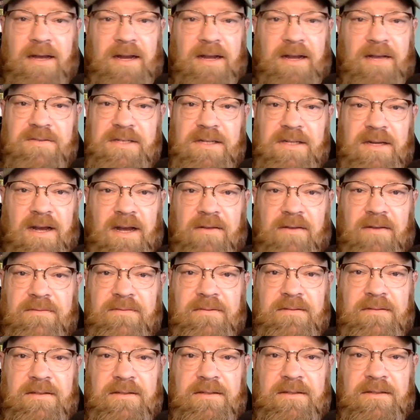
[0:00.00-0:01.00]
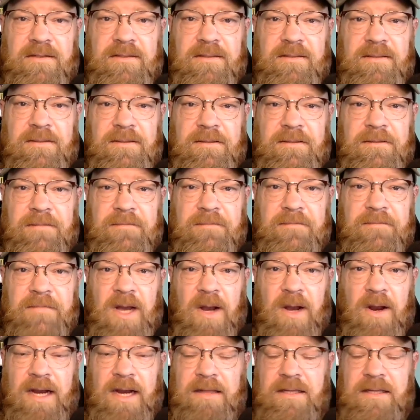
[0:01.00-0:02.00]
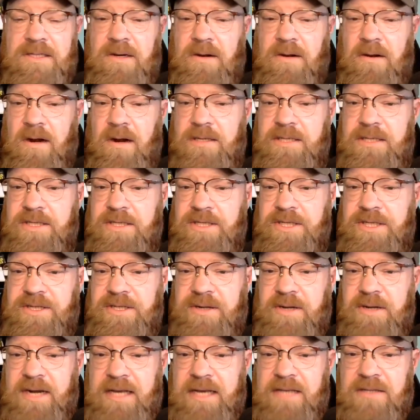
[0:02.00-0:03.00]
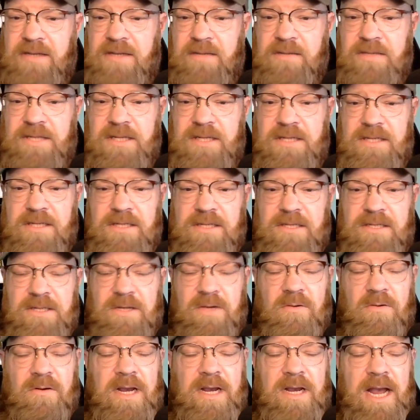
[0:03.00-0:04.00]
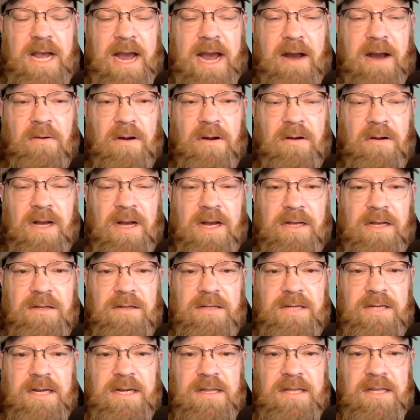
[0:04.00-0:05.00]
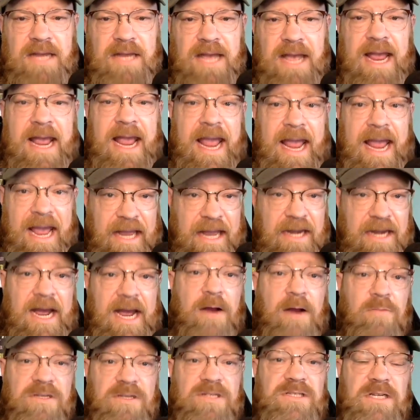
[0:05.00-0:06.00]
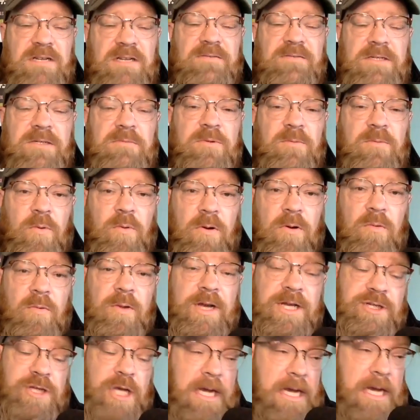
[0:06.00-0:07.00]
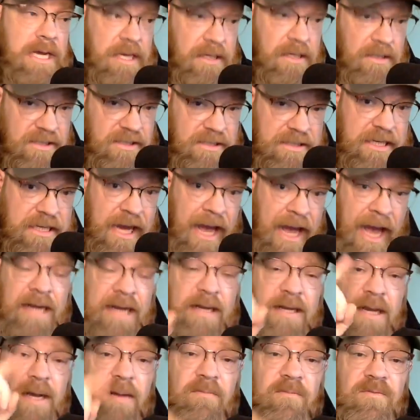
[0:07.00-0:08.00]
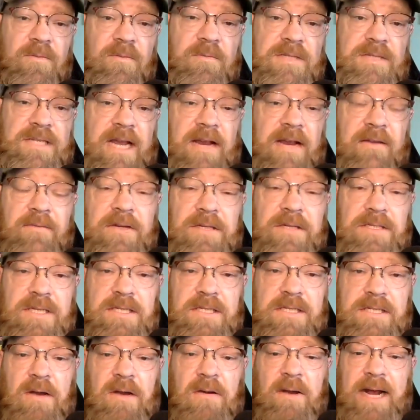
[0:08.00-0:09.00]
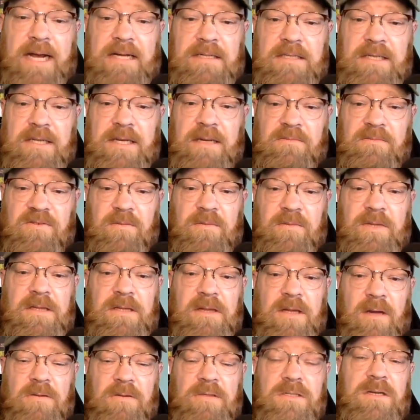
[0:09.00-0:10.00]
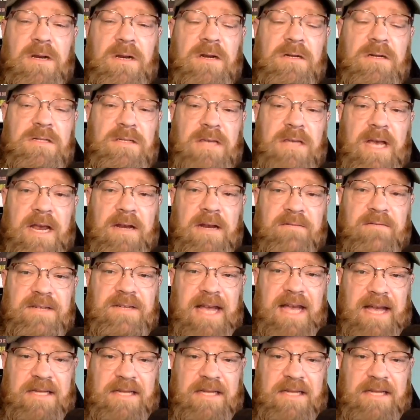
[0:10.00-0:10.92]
enough's enough. All right, let's turn our attention to today's Armed Citizen story, our good deed of the day, and our recidivism report, which does not come from San Francisco. It actually comes from the Lone Star State of